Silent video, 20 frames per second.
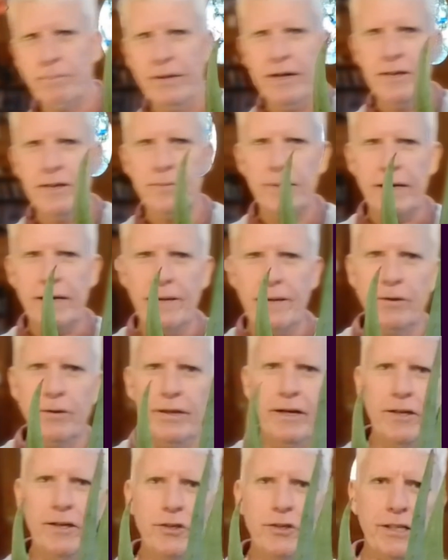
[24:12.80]
There's my camera.
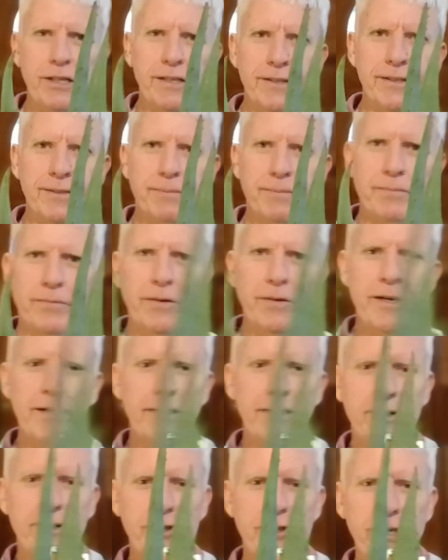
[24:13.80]
There she is. Well,
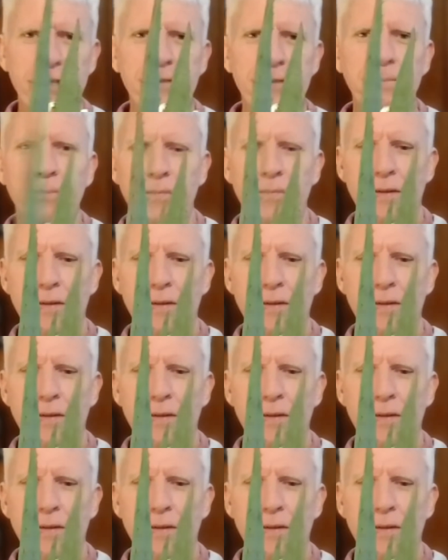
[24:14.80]
there she is.